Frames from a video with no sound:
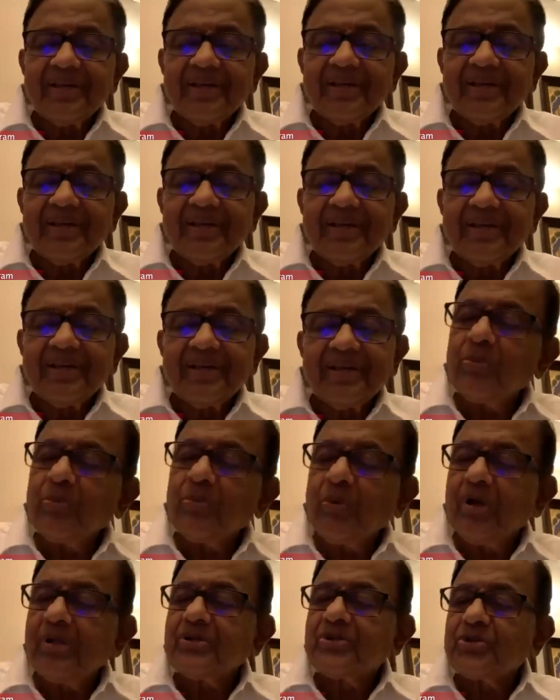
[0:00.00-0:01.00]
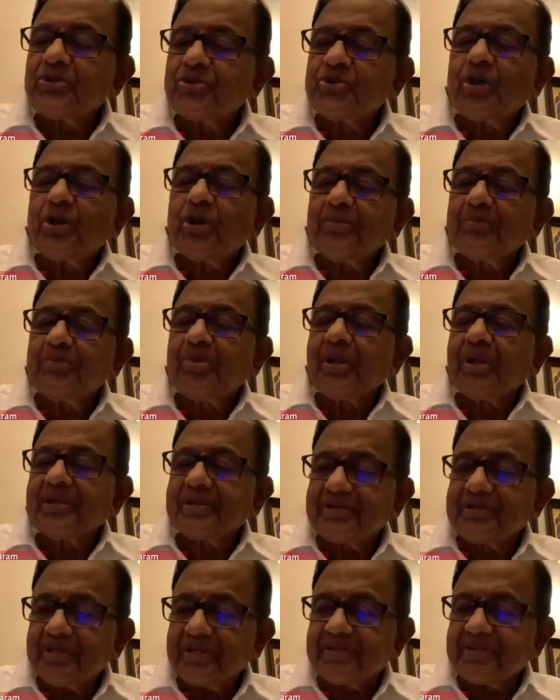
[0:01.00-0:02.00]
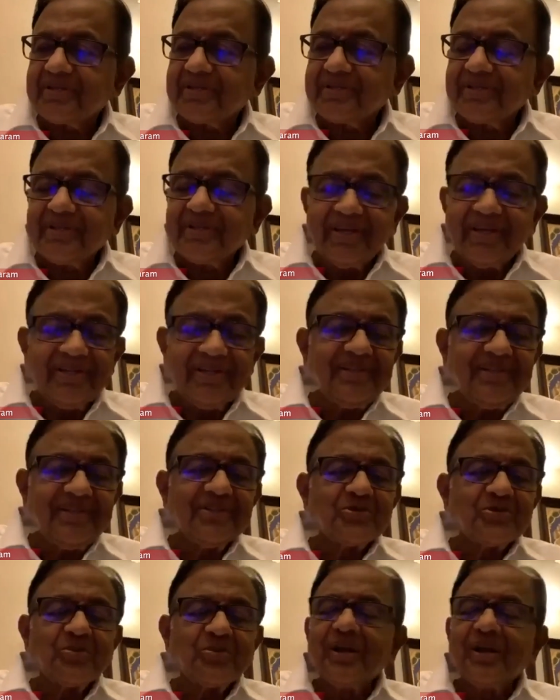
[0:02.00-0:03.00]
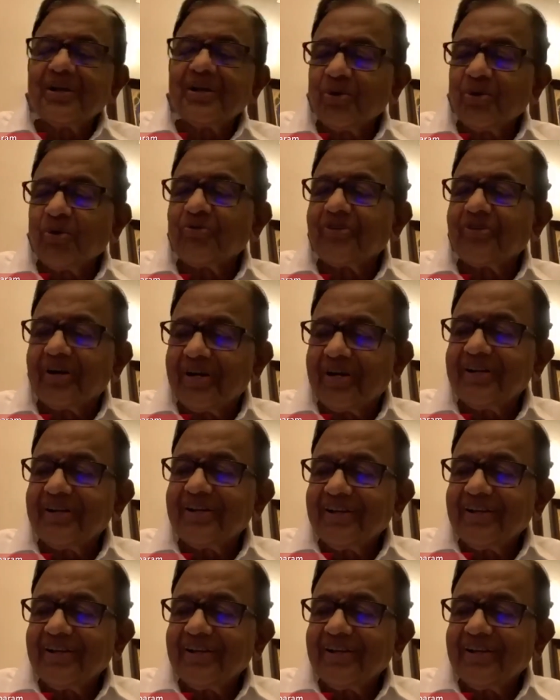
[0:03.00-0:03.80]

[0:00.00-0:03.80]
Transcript: where do they want to join politics? Indians world over,